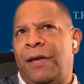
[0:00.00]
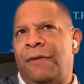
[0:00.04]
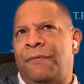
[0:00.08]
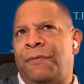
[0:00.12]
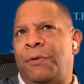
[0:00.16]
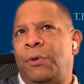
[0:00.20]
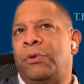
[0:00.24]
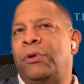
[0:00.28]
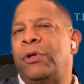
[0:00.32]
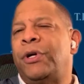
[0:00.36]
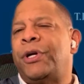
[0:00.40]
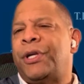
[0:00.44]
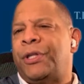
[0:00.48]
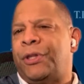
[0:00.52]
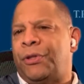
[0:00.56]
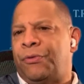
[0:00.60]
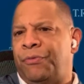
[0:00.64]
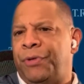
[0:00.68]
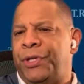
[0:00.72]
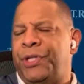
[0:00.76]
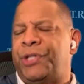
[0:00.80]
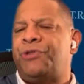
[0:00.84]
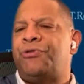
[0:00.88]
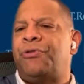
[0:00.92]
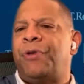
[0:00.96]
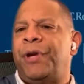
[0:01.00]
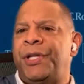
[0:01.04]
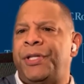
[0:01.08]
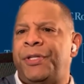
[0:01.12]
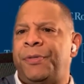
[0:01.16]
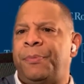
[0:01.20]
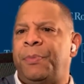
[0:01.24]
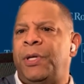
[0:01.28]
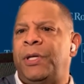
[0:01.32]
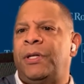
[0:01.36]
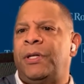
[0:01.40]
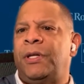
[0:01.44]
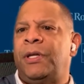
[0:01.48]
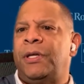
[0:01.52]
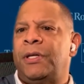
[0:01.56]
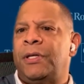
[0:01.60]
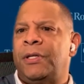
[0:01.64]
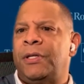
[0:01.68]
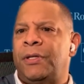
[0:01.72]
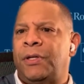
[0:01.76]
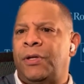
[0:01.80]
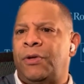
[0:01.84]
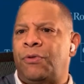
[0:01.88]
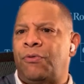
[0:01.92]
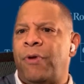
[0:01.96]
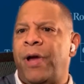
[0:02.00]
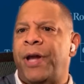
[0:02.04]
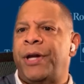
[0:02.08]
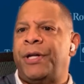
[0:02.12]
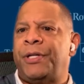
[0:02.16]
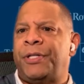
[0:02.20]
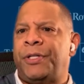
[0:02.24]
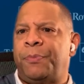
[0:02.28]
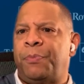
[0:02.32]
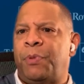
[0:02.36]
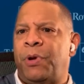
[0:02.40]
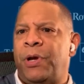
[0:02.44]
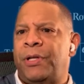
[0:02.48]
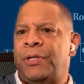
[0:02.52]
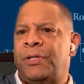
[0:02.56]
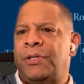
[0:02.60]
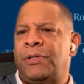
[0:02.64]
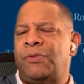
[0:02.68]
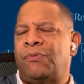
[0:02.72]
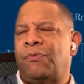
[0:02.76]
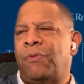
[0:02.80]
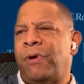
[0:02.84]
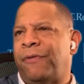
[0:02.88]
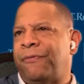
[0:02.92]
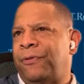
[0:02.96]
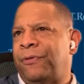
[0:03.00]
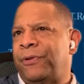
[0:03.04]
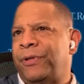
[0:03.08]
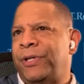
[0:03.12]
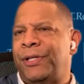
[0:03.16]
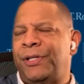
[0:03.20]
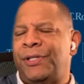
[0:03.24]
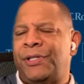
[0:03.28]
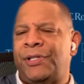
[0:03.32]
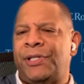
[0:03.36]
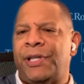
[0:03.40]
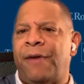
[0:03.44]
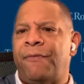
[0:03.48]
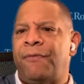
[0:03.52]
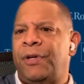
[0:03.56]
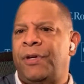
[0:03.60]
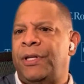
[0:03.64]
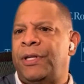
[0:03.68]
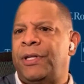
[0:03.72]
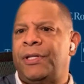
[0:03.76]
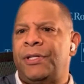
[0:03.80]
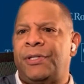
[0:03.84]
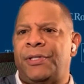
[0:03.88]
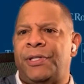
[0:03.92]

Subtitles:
If you look at the retracement in credit spreads, it's roughly 70 to